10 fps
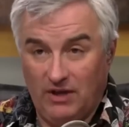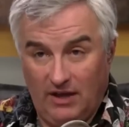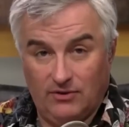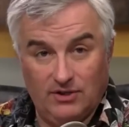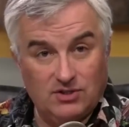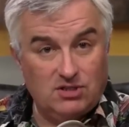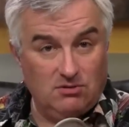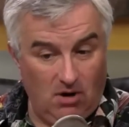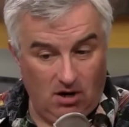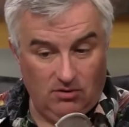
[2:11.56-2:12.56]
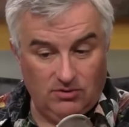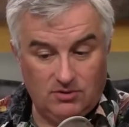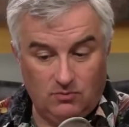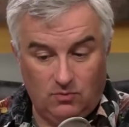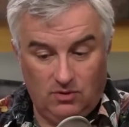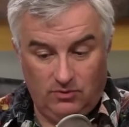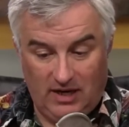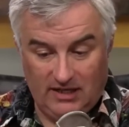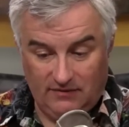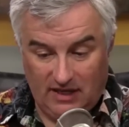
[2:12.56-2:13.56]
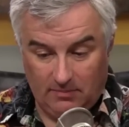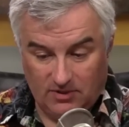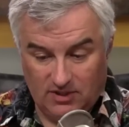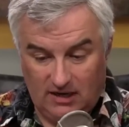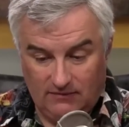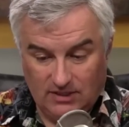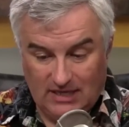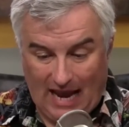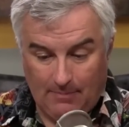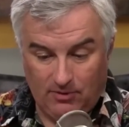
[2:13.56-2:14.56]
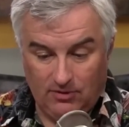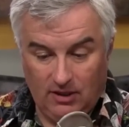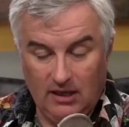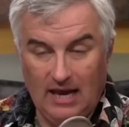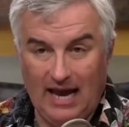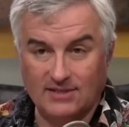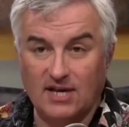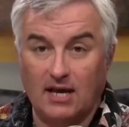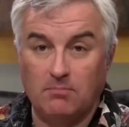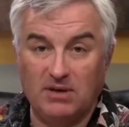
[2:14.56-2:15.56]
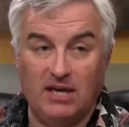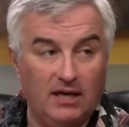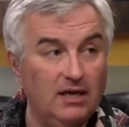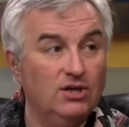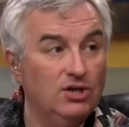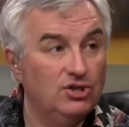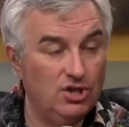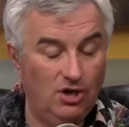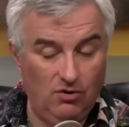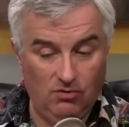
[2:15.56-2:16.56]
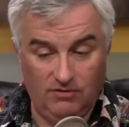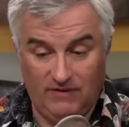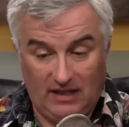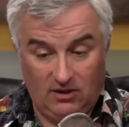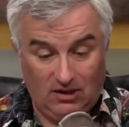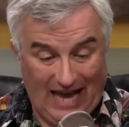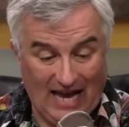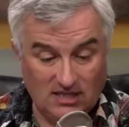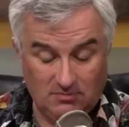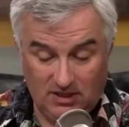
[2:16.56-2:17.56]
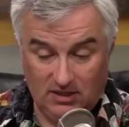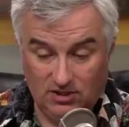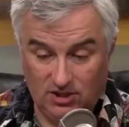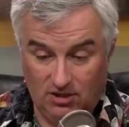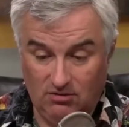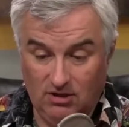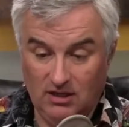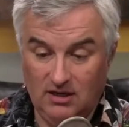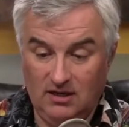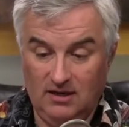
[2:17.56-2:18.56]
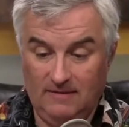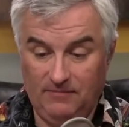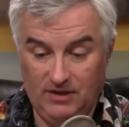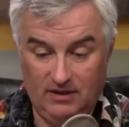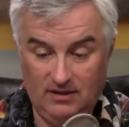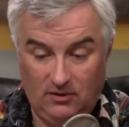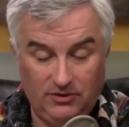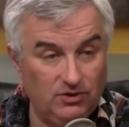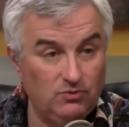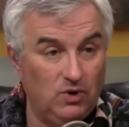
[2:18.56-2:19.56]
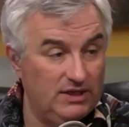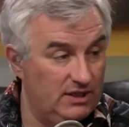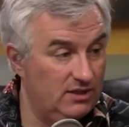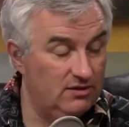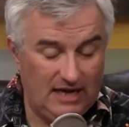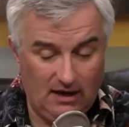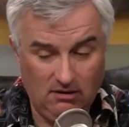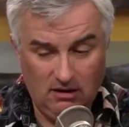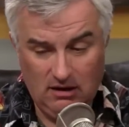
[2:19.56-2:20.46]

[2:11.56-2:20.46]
the other is tomorrow's Worldwide Developers Conference. Apple has a big show. In fact, their last big show. Um, they, they only do one a year now.